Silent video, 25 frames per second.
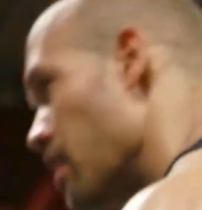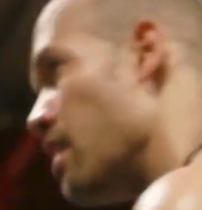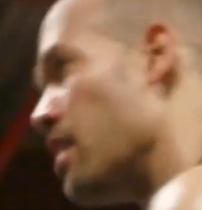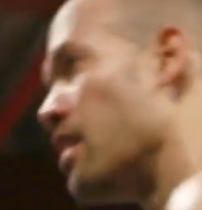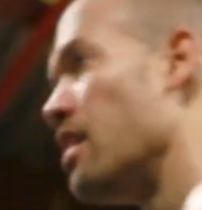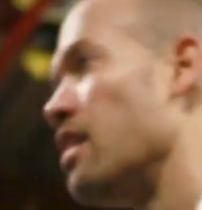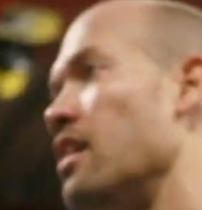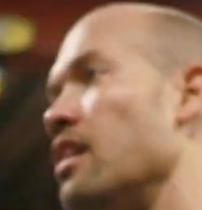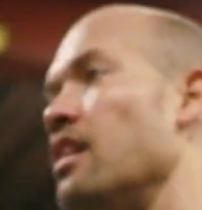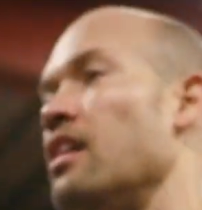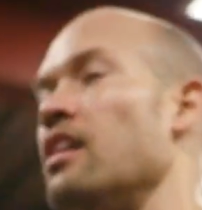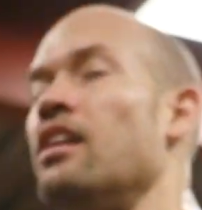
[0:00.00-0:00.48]

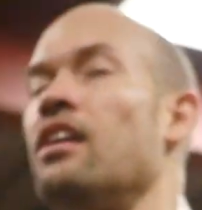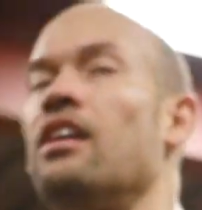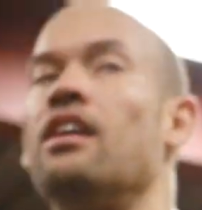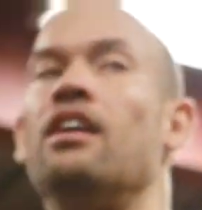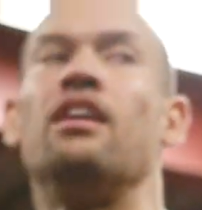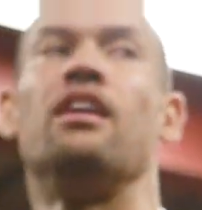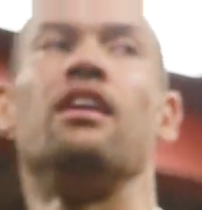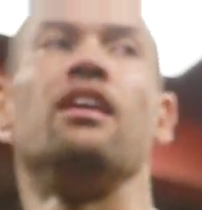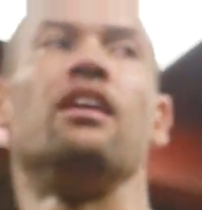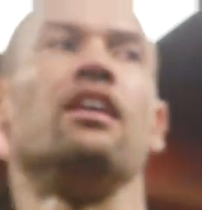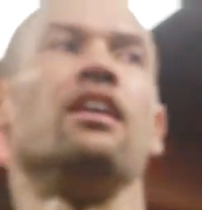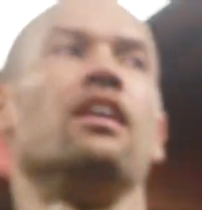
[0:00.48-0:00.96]
pronated or
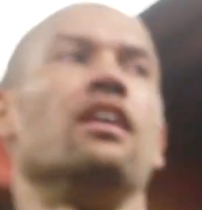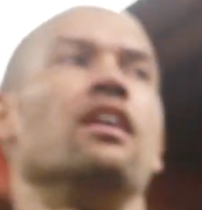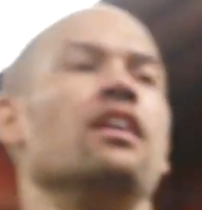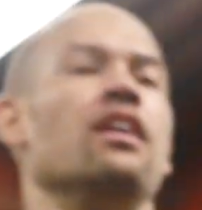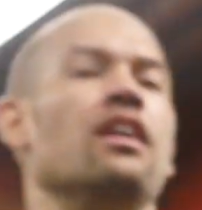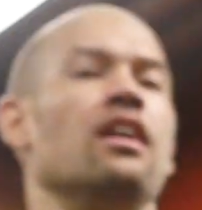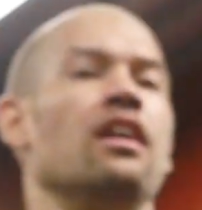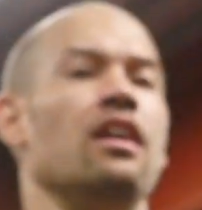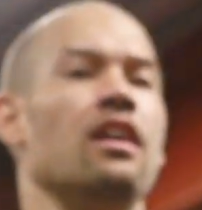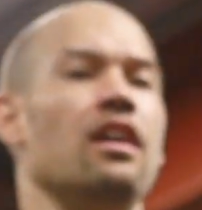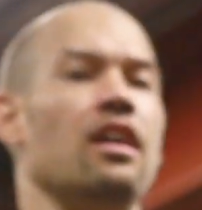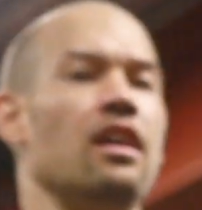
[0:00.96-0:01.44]
overhand
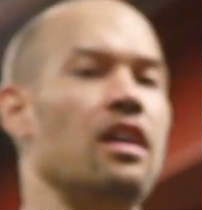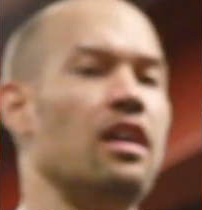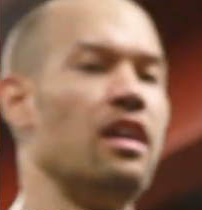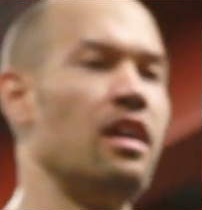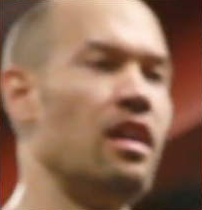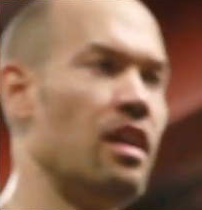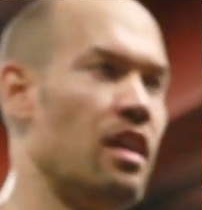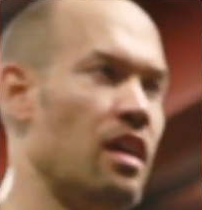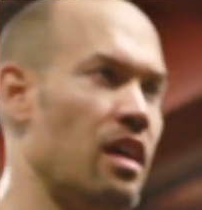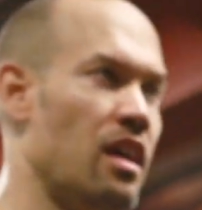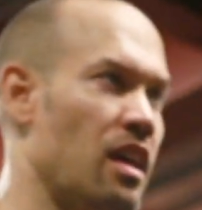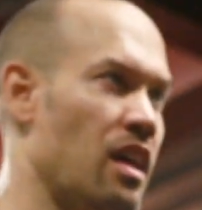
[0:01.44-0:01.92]
grip for
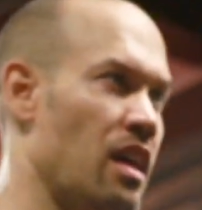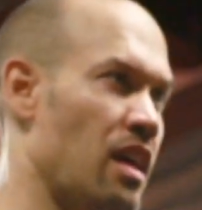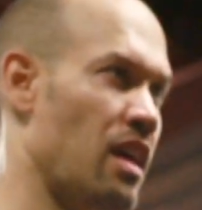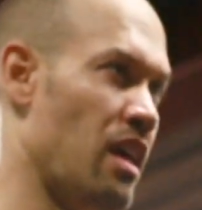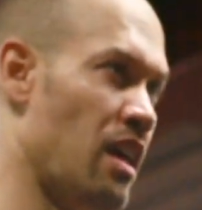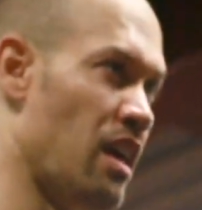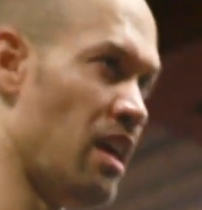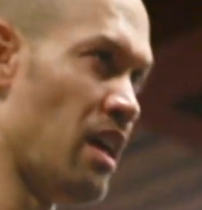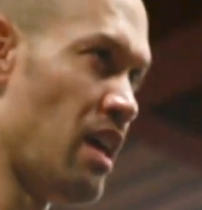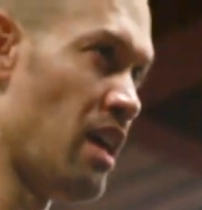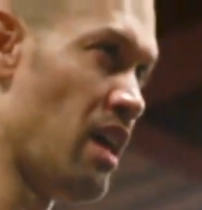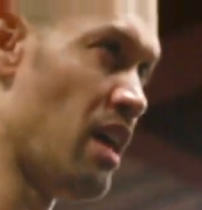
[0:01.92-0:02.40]
these
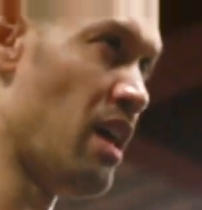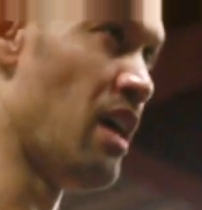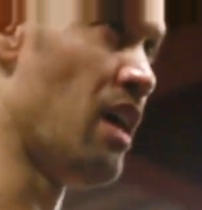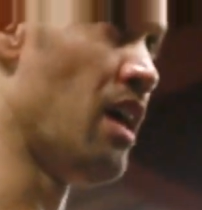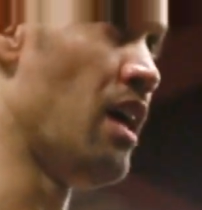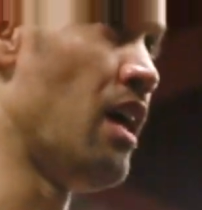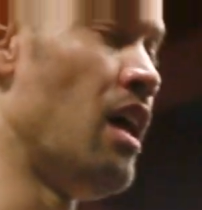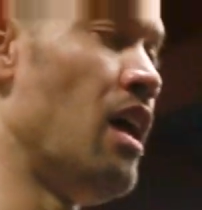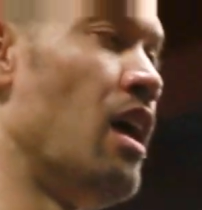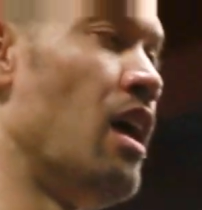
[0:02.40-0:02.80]
because I feel it